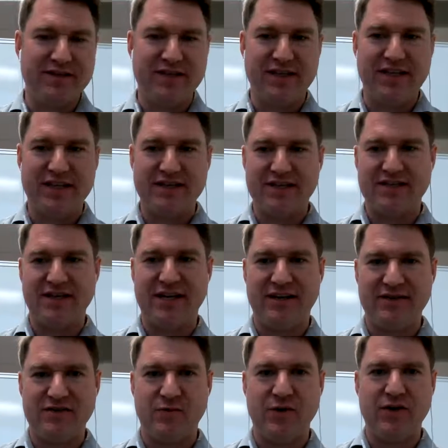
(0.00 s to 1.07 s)
didn't they just
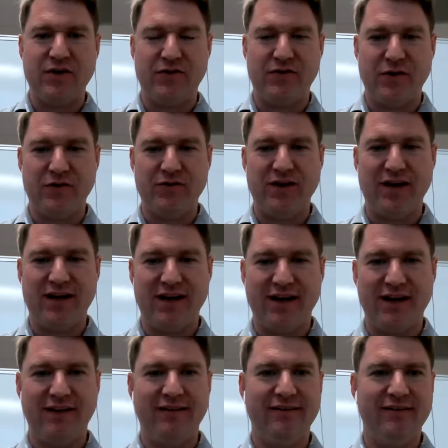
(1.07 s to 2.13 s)
announce Windows Phone dying?